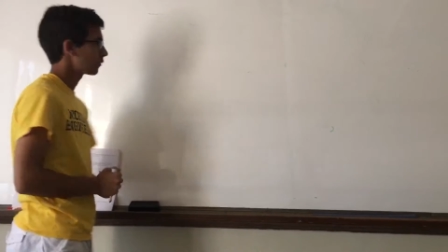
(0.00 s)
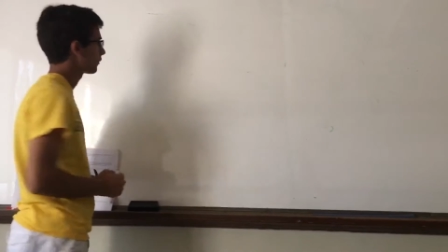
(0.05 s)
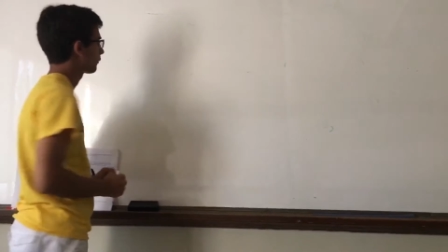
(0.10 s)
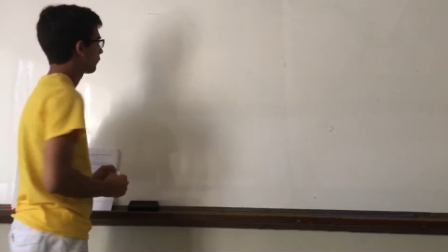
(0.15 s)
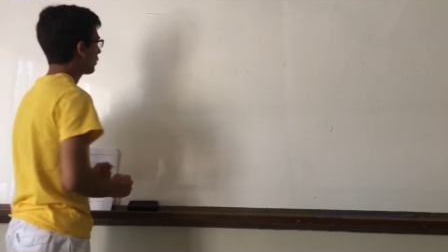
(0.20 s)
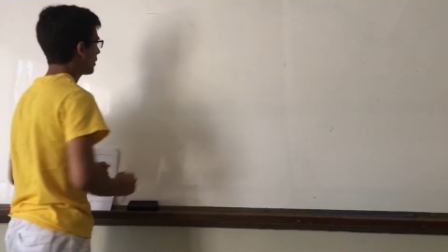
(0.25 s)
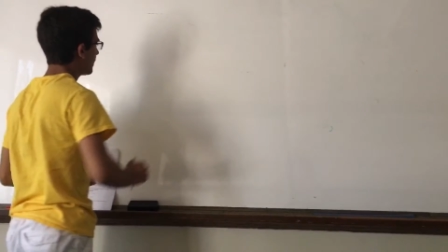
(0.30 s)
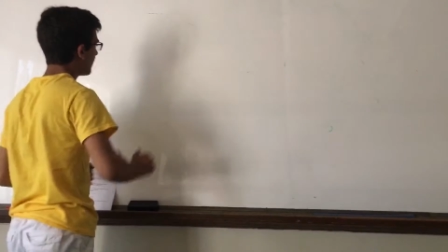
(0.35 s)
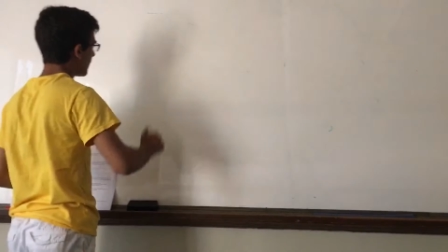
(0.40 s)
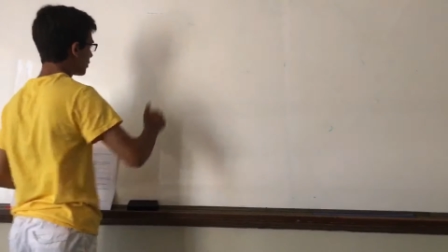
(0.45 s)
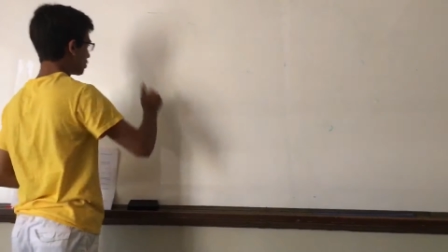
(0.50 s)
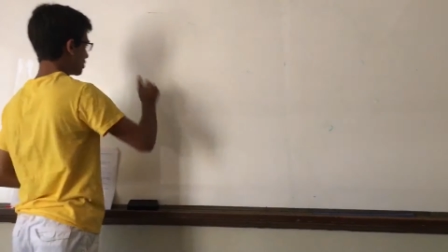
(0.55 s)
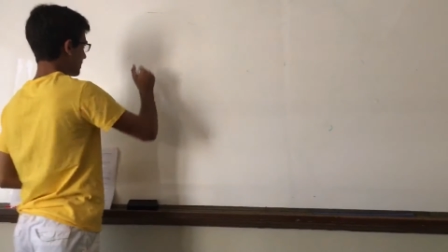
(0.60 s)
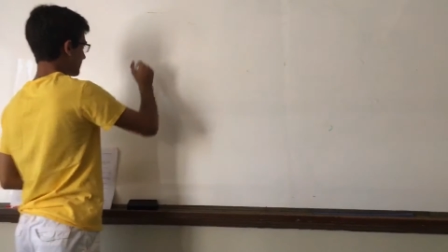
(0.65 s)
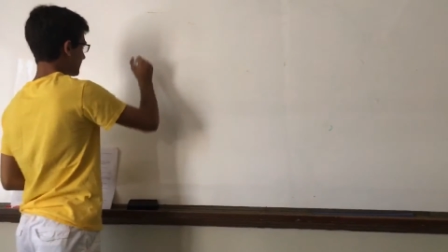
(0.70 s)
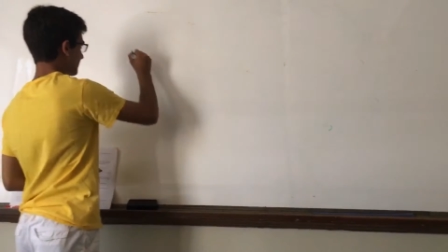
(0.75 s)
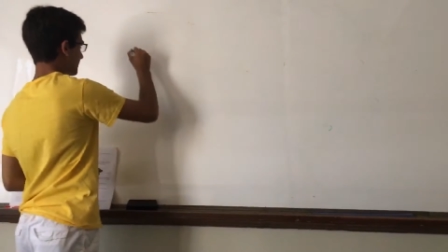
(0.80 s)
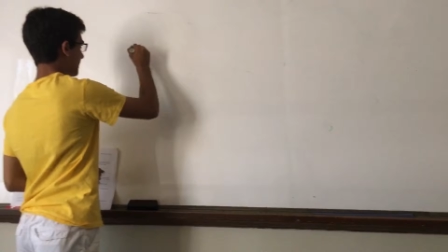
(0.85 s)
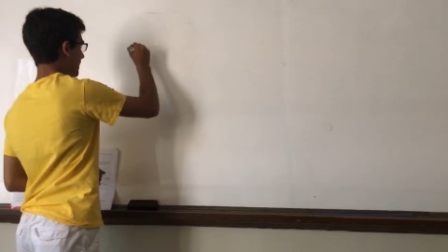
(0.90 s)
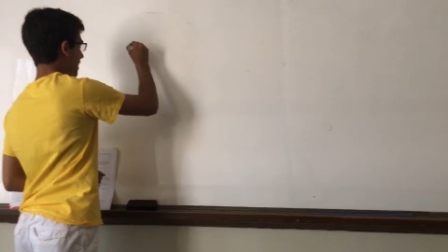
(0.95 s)
Right now, she
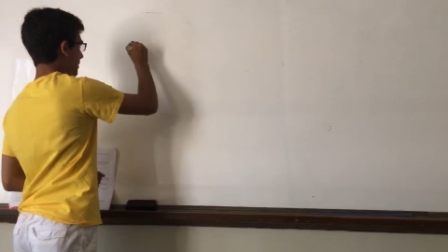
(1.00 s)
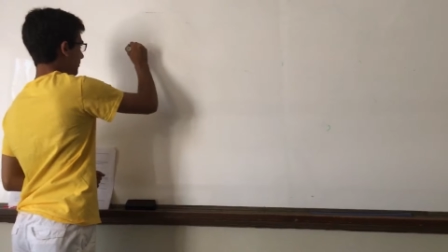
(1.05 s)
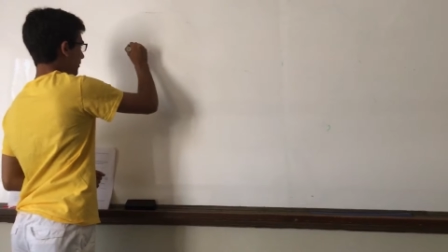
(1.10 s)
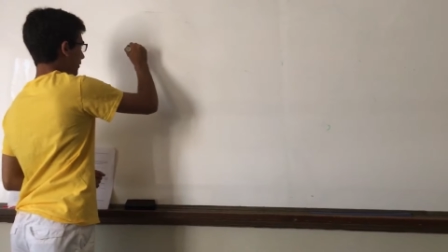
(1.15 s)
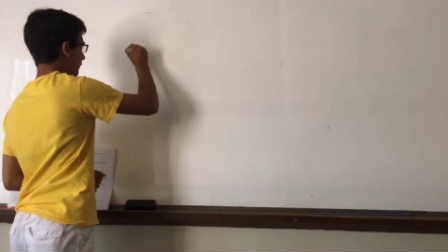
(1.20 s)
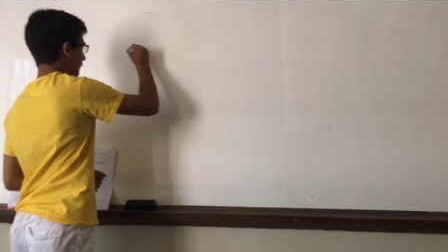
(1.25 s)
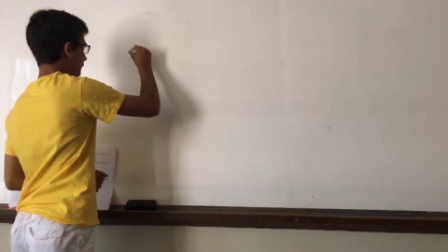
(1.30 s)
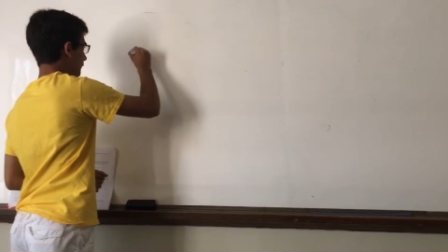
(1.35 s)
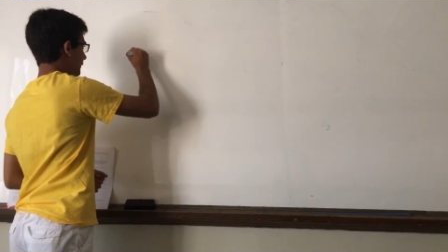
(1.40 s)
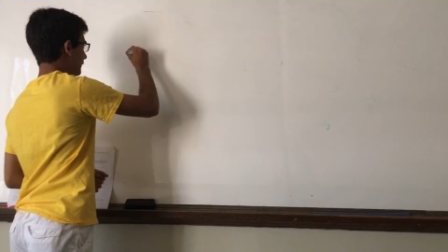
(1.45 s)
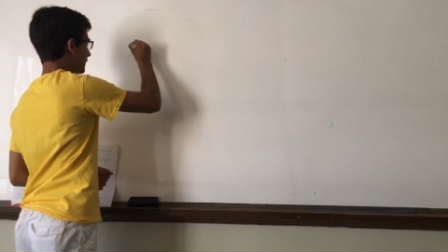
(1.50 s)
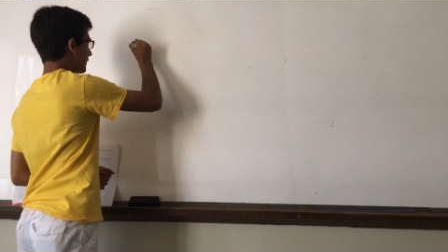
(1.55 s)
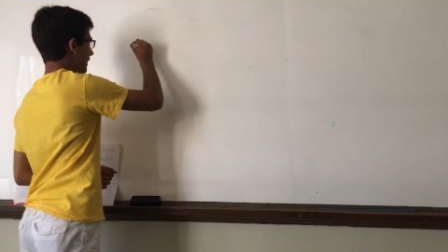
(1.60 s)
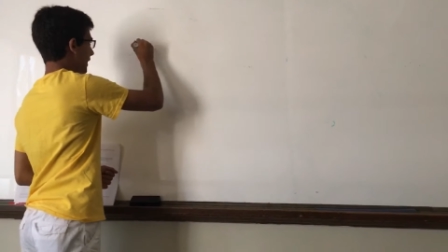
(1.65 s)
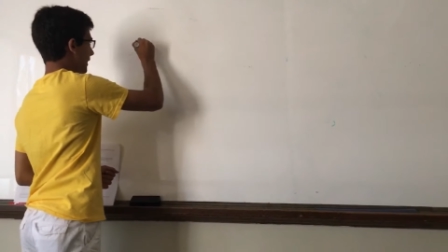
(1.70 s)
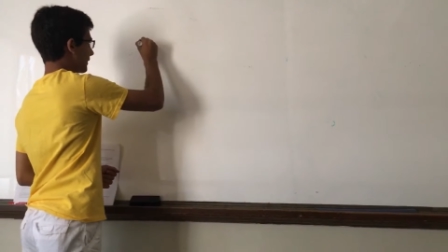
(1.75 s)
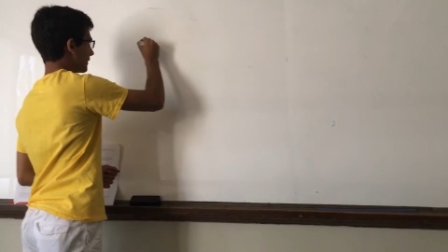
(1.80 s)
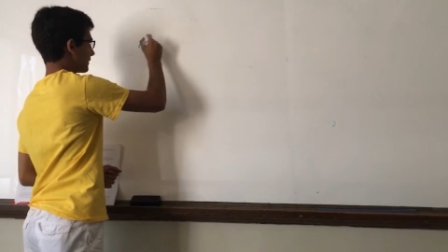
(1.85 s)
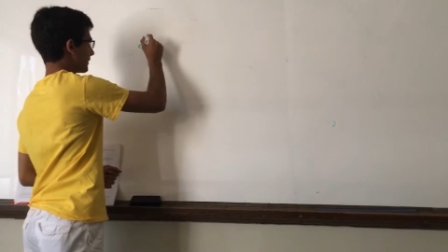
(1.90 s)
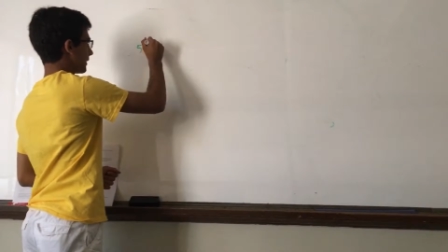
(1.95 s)
has a time of
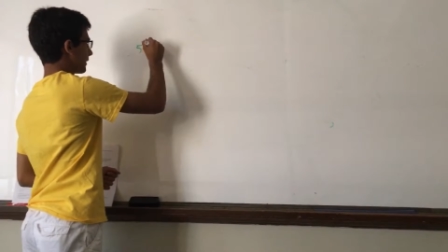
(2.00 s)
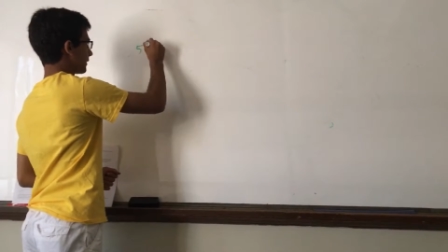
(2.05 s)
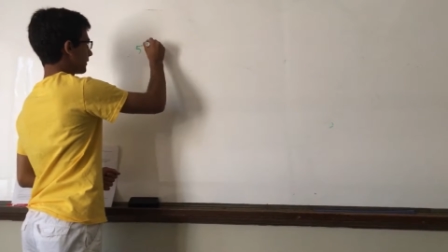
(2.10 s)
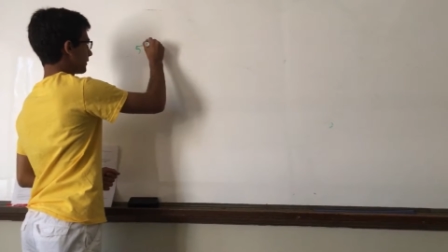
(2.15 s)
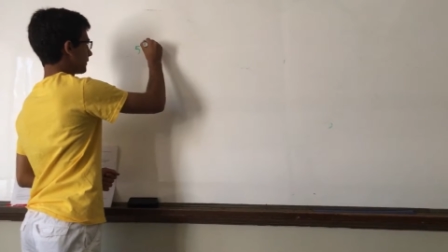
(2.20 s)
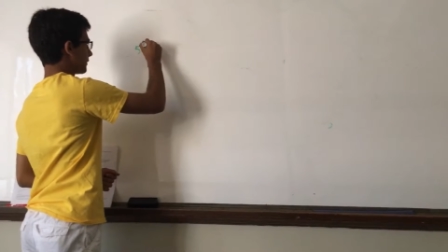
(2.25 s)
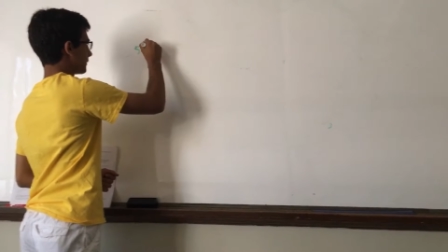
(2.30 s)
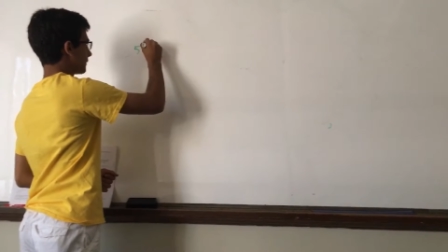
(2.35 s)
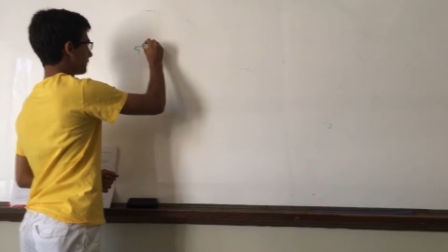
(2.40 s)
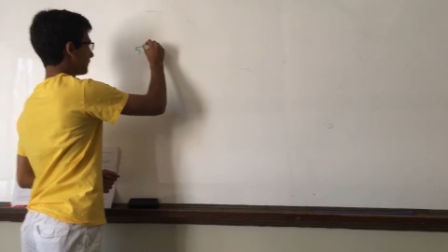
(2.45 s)
59 seconds.